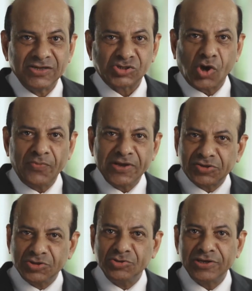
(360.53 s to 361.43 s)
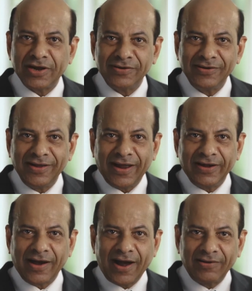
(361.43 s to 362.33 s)
Soviet Union
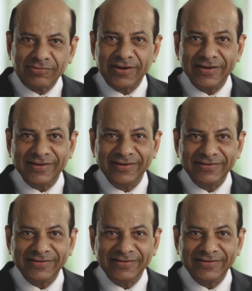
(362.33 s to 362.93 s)
had already